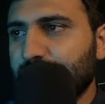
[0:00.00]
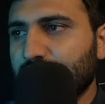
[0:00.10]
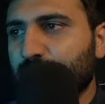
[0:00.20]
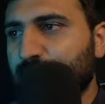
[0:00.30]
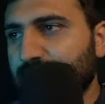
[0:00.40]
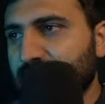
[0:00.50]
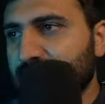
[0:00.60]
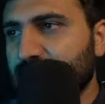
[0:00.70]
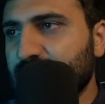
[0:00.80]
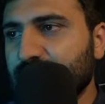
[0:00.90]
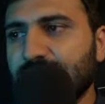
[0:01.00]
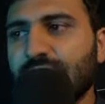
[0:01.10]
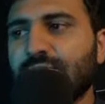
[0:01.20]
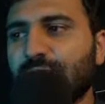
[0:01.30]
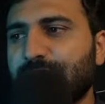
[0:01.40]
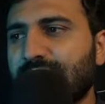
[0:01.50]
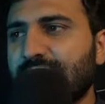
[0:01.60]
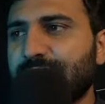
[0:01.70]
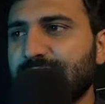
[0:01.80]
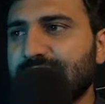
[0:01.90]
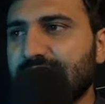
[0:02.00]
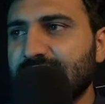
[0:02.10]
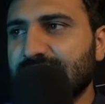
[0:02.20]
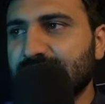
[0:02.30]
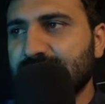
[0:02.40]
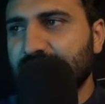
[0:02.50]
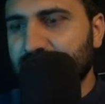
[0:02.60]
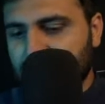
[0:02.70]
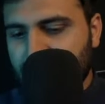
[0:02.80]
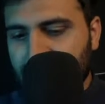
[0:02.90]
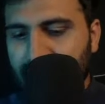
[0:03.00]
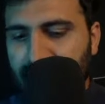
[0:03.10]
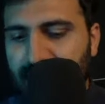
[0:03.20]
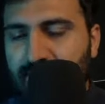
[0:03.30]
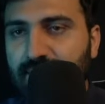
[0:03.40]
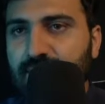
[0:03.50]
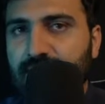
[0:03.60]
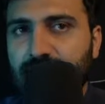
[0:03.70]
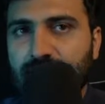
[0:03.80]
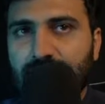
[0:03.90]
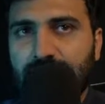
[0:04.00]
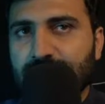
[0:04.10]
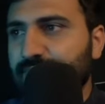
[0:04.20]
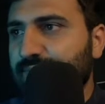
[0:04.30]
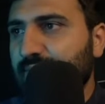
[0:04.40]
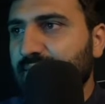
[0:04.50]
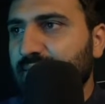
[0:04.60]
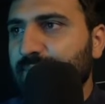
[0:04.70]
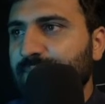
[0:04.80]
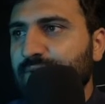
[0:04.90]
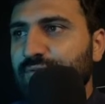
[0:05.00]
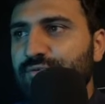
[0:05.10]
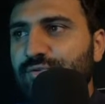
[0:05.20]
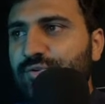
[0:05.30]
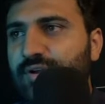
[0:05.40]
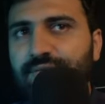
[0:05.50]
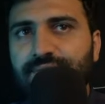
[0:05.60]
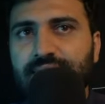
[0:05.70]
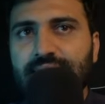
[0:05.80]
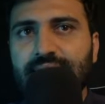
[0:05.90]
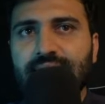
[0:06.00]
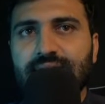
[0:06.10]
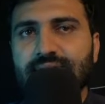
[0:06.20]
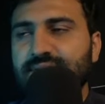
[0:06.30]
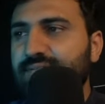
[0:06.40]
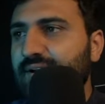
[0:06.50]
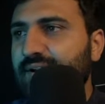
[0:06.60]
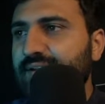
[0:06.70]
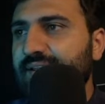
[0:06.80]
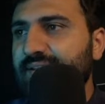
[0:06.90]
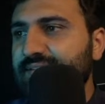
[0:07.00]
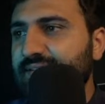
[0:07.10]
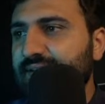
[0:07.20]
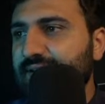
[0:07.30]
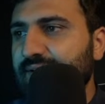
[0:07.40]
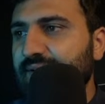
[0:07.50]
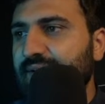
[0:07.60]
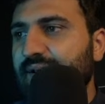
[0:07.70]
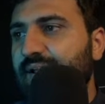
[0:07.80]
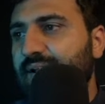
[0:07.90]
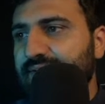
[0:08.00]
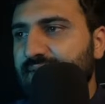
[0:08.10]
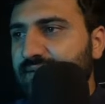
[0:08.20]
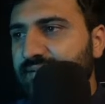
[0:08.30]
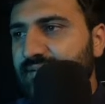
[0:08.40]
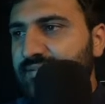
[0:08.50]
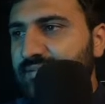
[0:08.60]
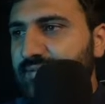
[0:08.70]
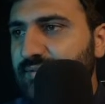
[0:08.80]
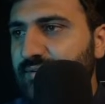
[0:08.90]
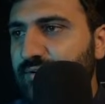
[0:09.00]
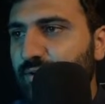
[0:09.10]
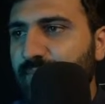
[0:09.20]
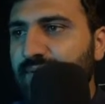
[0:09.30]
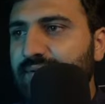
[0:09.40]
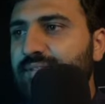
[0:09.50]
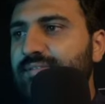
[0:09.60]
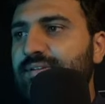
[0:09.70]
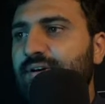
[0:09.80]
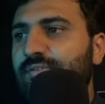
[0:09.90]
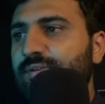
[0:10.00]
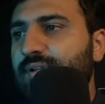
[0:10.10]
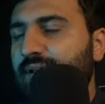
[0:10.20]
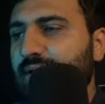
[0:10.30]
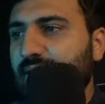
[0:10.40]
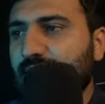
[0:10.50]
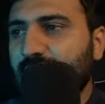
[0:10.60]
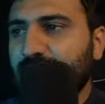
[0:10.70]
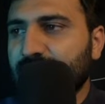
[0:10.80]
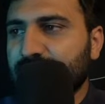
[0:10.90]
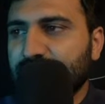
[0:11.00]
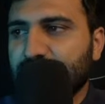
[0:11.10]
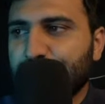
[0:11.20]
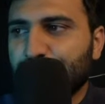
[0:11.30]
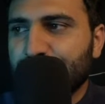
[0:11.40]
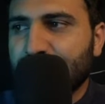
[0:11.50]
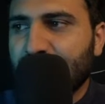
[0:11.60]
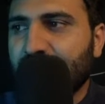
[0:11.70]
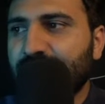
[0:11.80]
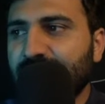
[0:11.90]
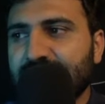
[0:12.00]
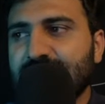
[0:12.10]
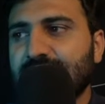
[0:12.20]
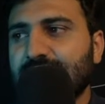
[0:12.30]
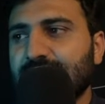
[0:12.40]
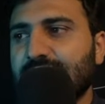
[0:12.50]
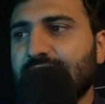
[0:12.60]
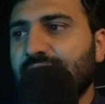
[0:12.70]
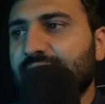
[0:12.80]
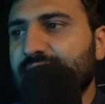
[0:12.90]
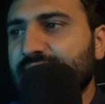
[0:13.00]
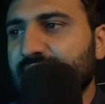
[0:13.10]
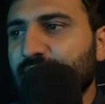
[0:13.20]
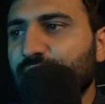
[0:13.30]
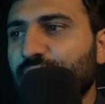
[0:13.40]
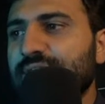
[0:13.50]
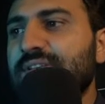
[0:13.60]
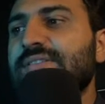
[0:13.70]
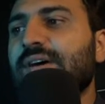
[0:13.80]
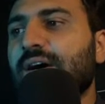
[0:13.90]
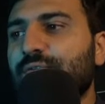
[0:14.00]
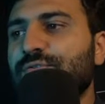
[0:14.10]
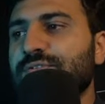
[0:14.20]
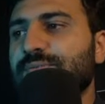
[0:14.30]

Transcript: copy this, not copy, let me change this here as well. So if I just write async here and then just comment this down and put await here and then call this out